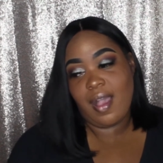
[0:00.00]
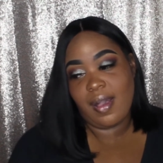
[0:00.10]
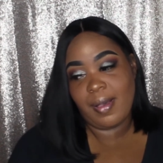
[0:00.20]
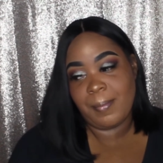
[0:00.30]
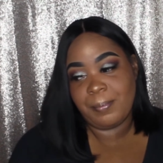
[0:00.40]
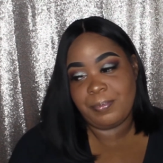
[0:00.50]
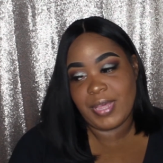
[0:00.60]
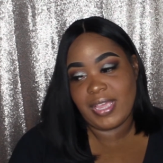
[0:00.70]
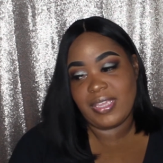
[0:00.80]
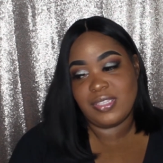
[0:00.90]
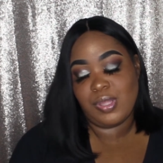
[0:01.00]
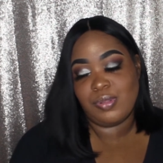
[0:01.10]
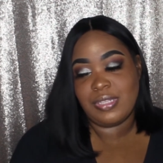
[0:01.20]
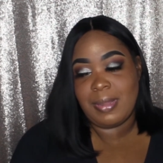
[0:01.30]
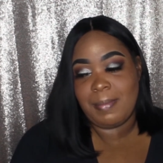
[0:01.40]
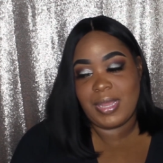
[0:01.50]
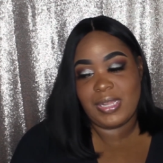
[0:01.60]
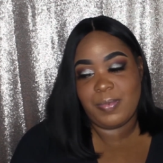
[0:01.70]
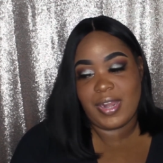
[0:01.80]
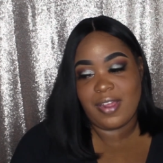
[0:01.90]
um but he's holding the
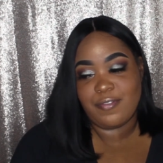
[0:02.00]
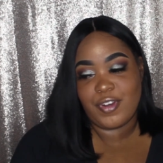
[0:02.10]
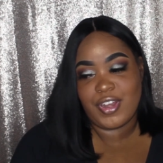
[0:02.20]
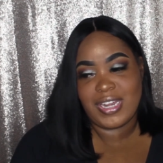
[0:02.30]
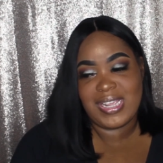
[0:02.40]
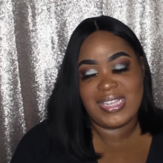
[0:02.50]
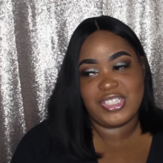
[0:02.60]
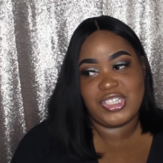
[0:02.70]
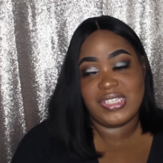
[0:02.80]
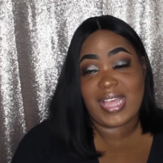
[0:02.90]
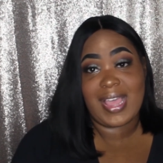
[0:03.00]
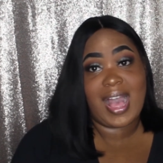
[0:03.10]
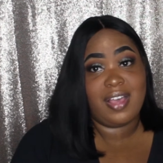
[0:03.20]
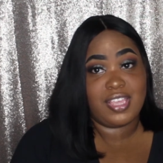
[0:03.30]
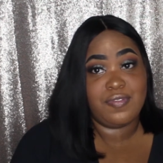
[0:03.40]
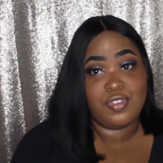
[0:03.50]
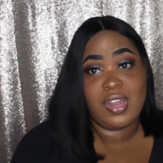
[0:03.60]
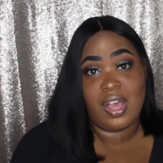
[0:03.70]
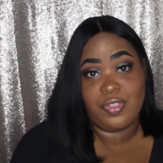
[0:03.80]
money whatever and he she's like i'll give you the